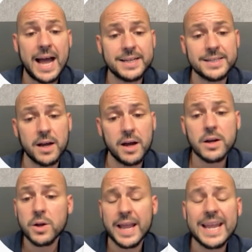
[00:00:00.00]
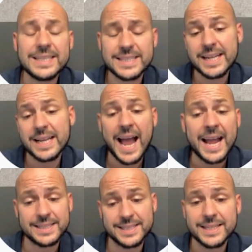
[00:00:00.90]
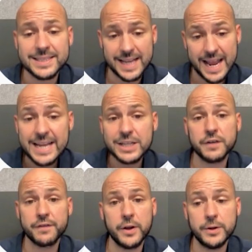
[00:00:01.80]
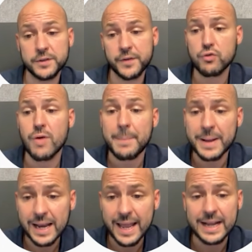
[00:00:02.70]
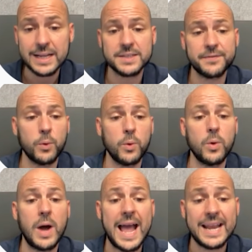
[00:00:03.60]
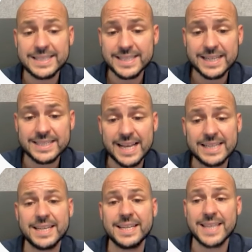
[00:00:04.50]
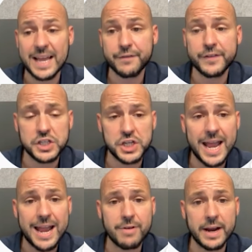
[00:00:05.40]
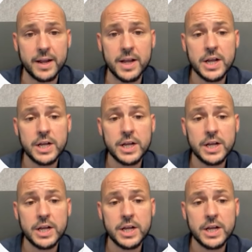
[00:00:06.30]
and easy access to each of those for grabbing links, for editing settings, and for sharing.